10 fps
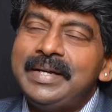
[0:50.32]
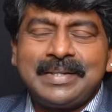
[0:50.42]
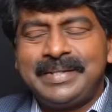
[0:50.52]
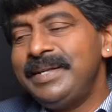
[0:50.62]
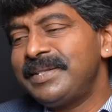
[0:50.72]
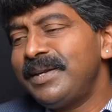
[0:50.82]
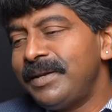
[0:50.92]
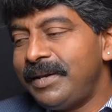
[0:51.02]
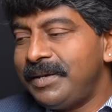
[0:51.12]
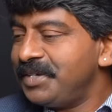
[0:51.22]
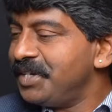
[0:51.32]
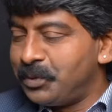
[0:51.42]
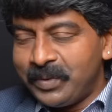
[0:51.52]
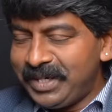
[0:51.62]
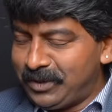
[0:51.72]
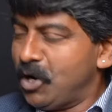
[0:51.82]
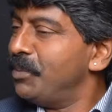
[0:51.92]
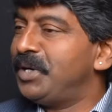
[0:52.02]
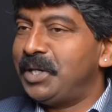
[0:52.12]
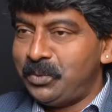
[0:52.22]
Yeah, seasonal allergy is very
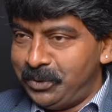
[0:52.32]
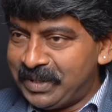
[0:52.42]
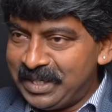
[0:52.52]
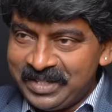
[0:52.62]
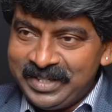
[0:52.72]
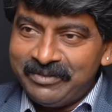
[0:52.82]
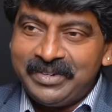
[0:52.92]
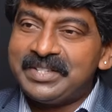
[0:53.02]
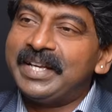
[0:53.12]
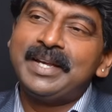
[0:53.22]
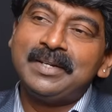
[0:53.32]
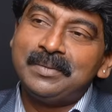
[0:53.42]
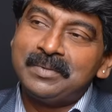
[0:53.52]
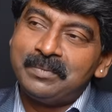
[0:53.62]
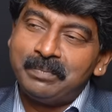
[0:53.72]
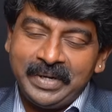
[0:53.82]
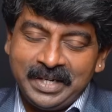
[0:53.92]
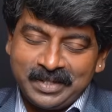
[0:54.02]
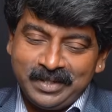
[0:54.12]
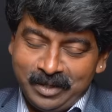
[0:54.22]
common now. You can see every second
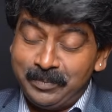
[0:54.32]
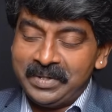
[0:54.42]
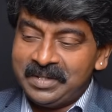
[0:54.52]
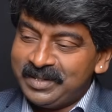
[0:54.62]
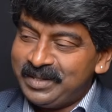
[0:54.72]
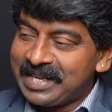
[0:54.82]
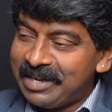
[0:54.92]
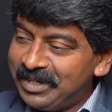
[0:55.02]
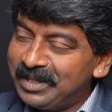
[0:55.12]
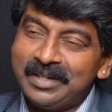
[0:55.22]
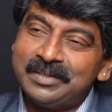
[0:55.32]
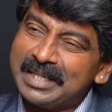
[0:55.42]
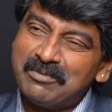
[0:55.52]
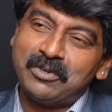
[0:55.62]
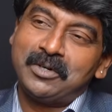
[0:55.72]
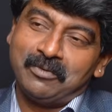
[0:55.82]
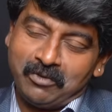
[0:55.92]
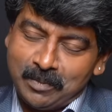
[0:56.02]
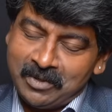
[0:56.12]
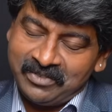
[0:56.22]
patient and person is having some
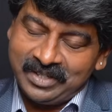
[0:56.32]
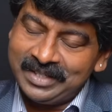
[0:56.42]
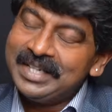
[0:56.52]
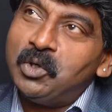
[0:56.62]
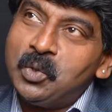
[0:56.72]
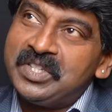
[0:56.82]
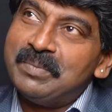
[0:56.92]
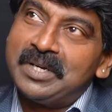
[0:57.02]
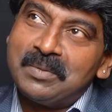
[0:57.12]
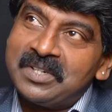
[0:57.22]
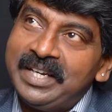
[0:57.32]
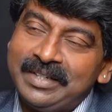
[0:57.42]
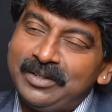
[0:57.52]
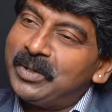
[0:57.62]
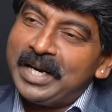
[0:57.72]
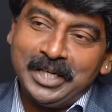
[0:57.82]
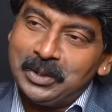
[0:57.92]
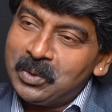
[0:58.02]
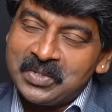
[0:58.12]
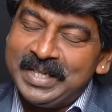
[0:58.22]
form of flu symptoms like running
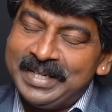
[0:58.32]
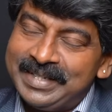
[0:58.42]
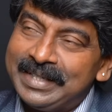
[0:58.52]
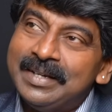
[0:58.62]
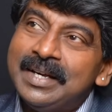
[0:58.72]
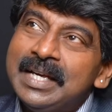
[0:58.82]
nose, sneezing.